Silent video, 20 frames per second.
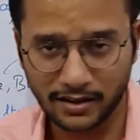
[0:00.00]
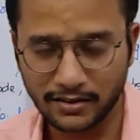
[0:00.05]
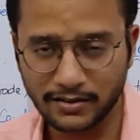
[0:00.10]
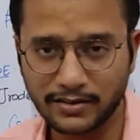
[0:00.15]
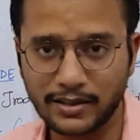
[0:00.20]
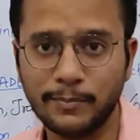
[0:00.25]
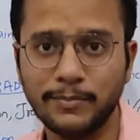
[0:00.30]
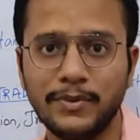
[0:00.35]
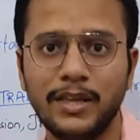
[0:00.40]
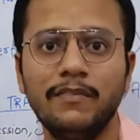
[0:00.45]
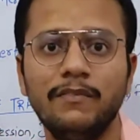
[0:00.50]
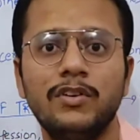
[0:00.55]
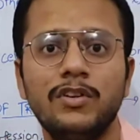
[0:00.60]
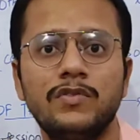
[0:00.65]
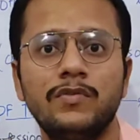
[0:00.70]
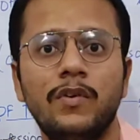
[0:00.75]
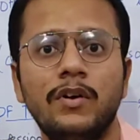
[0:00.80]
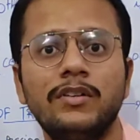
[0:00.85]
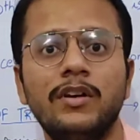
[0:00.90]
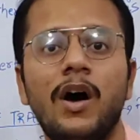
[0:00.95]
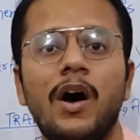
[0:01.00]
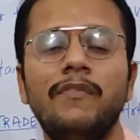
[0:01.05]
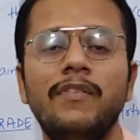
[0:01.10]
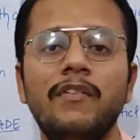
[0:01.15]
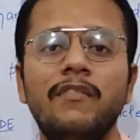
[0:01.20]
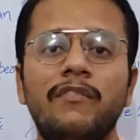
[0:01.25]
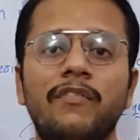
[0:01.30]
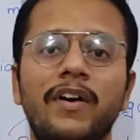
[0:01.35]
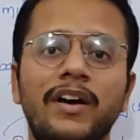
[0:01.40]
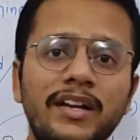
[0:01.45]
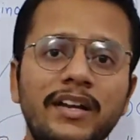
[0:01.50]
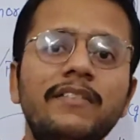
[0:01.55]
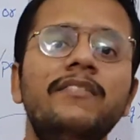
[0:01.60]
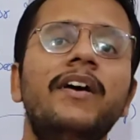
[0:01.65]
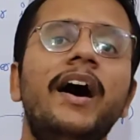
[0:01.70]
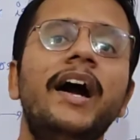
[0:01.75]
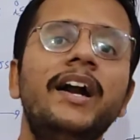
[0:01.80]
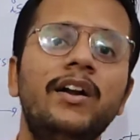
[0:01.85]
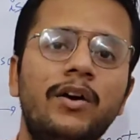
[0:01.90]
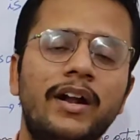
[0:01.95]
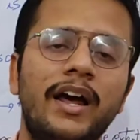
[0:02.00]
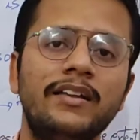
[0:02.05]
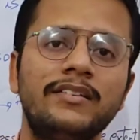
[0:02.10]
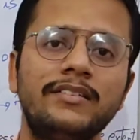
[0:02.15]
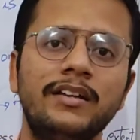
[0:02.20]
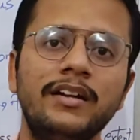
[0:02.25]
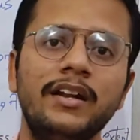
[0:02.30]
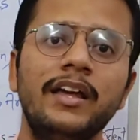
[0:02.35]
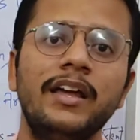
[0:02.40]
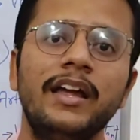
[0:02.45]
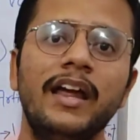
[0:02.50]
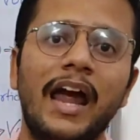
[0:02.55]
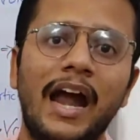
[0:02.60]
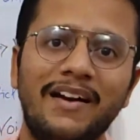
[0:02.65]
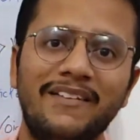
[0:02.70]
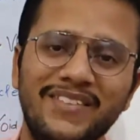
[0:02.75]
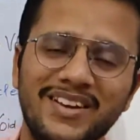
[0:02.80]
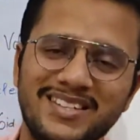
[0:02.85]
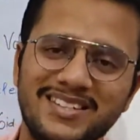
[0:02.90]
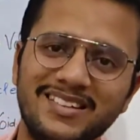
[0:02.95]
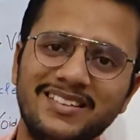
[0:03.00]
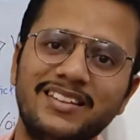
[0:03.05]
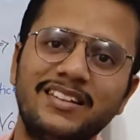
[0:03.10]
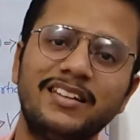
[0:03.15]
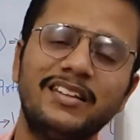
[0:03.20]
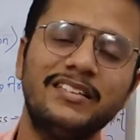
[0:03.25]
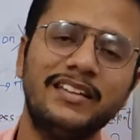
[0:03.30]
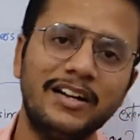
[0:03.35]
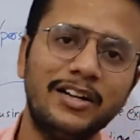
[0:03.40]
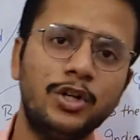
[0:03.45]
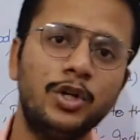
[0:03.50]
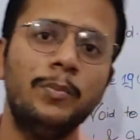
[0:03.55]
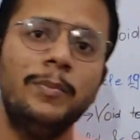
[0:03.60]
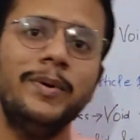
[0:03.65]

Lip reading: something which was of a very wide horizon and which is said to